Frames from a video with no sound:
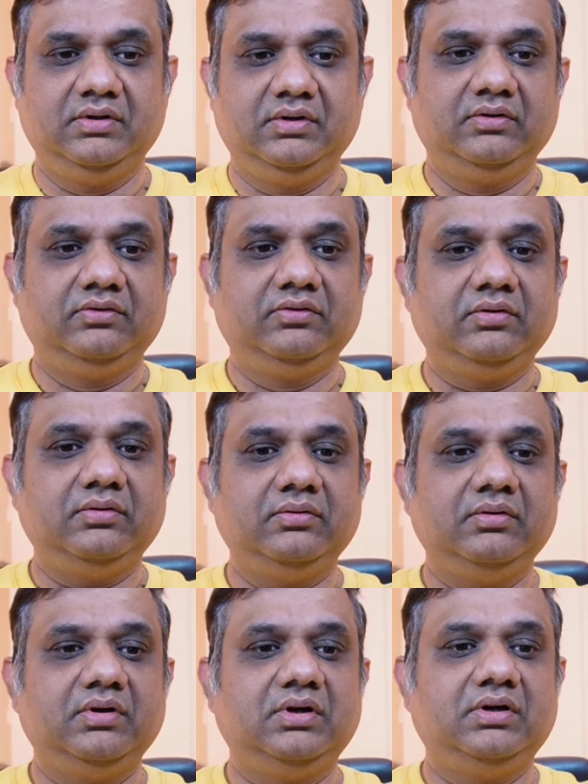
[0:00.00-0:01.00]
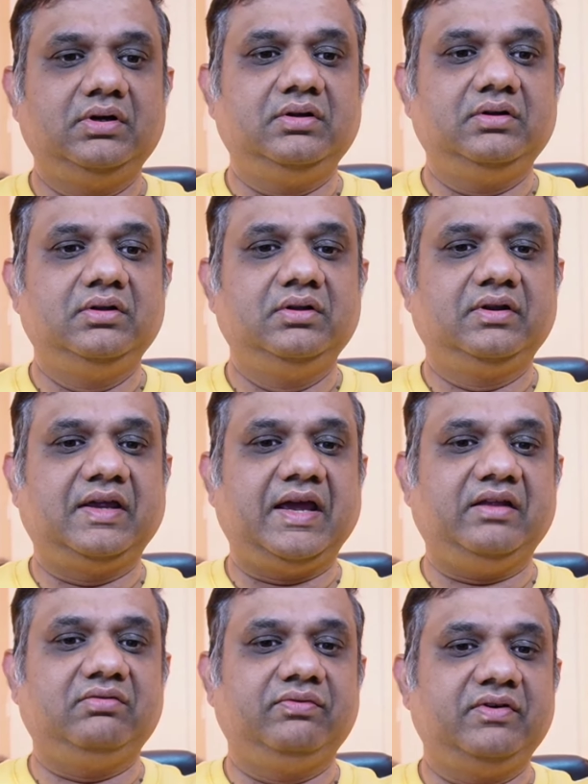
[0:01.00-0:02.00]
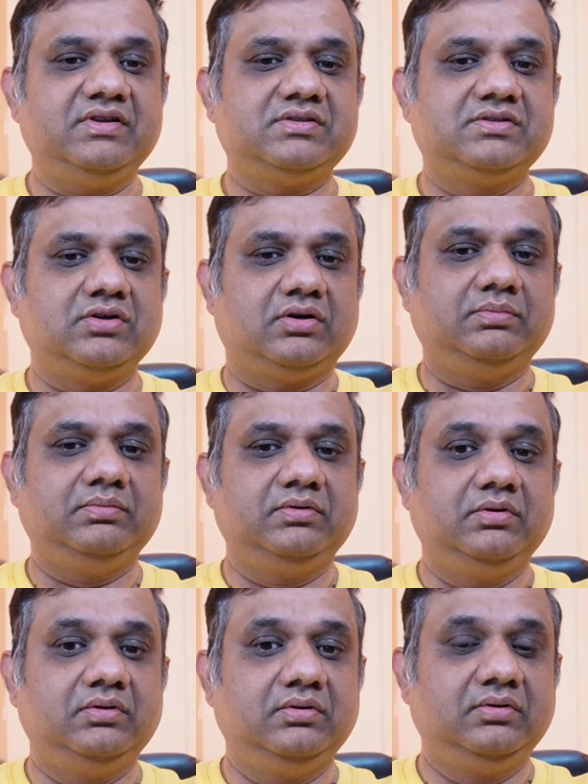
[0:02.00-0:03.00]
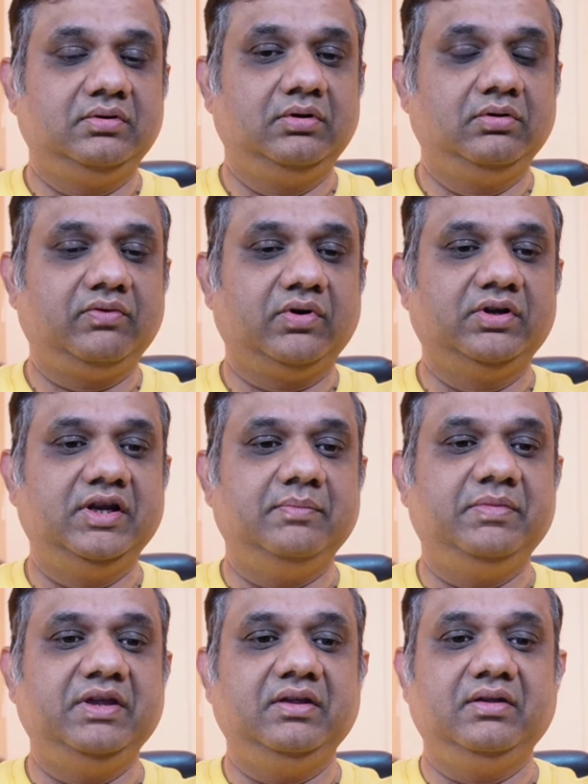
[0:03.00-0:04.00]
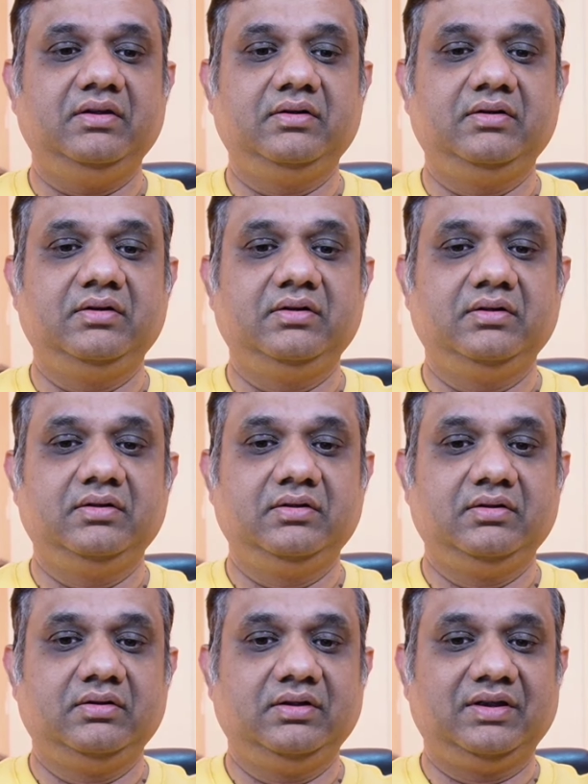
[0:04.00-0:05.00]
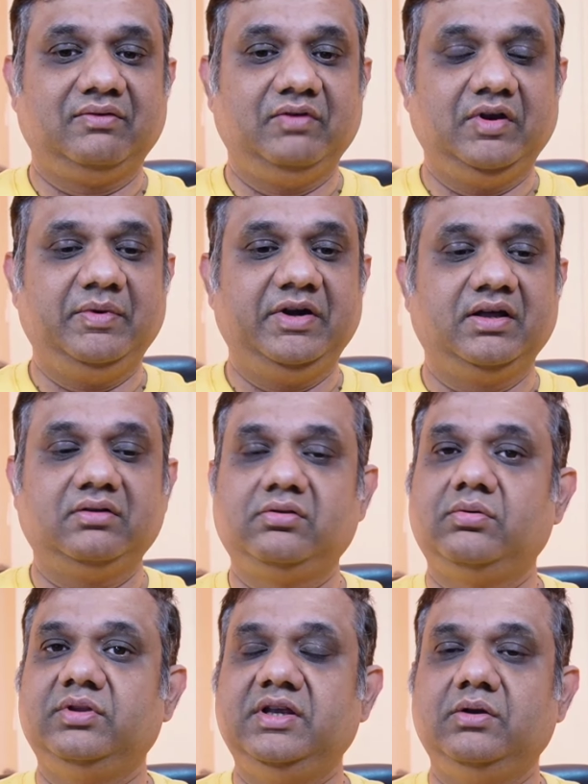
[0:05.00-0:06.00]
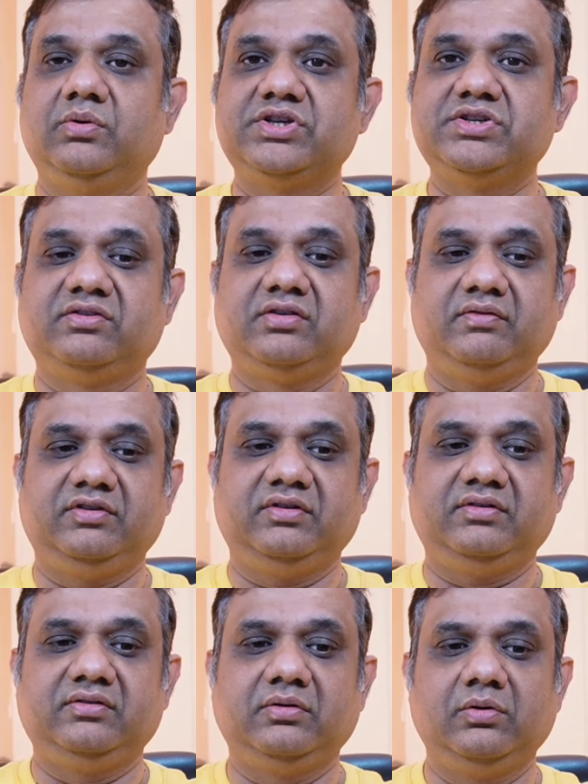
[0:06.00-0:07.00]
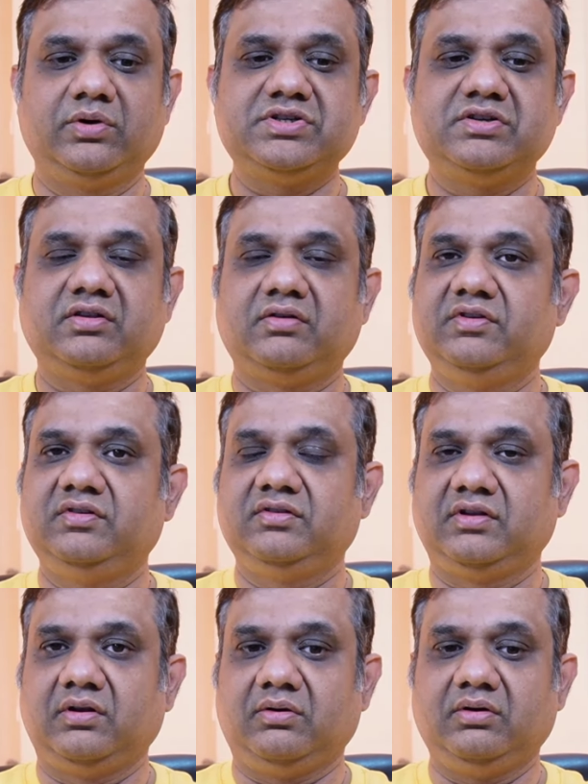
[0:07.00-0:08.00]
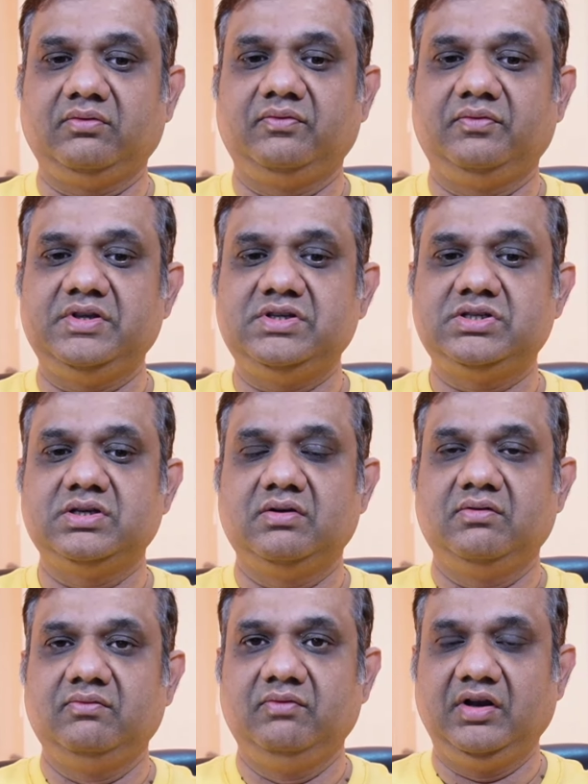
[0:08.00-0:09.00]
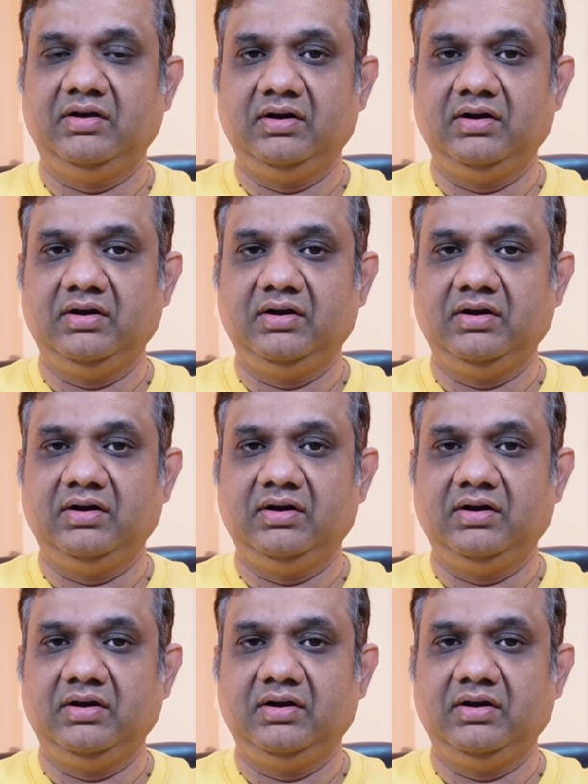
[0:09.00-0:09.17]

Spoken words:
So CAS first job, look for the DP, will be done through the location services. So location services is a log which will